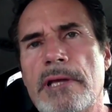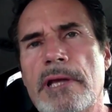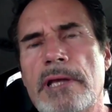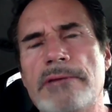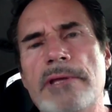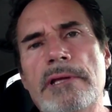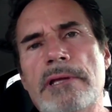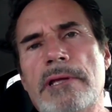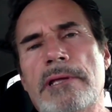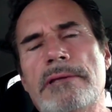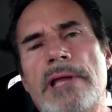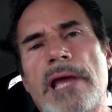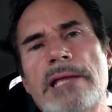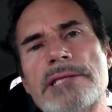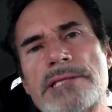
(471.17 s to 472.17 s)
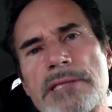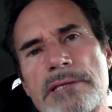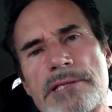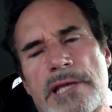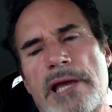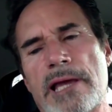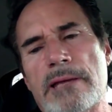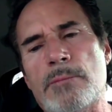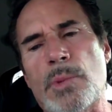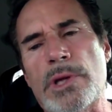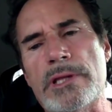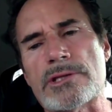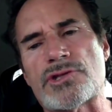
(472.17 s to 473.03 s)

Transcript: And, and that's the time we